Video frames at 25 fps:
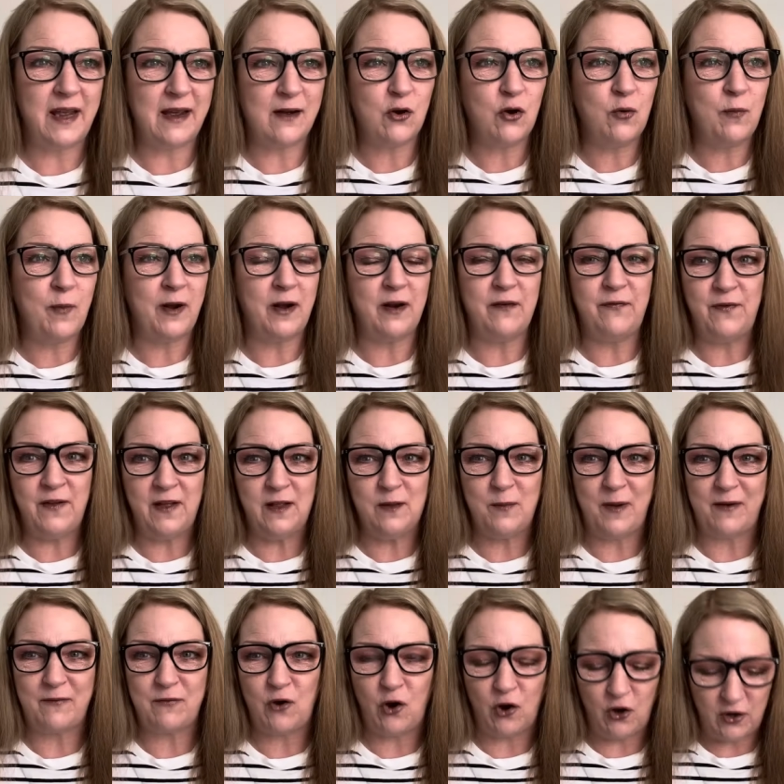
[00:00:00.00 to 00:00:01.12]
I come on to film,
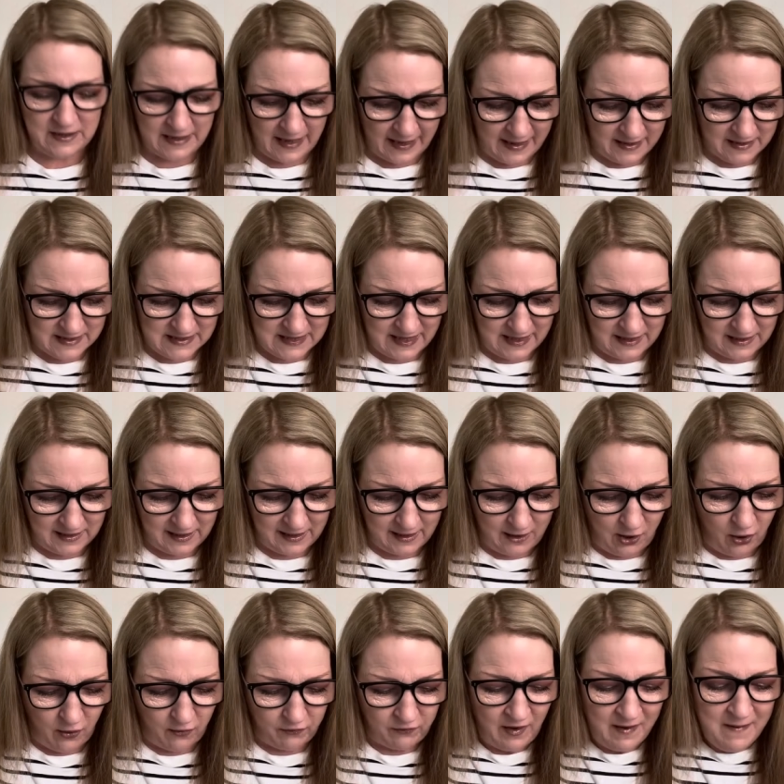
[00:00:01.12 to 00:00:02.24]
I've got like a tickly
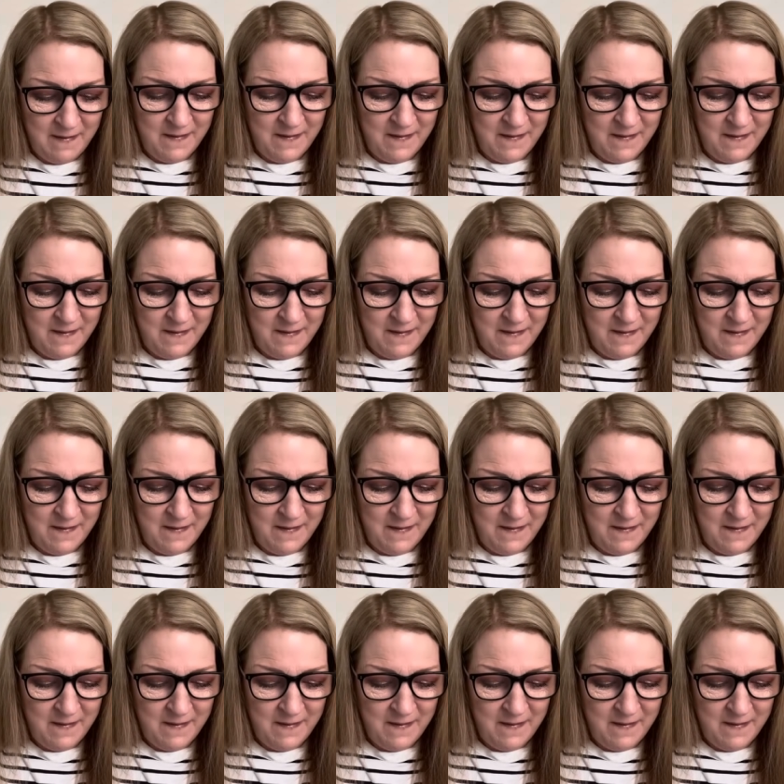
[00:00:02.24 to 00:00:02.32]
cough.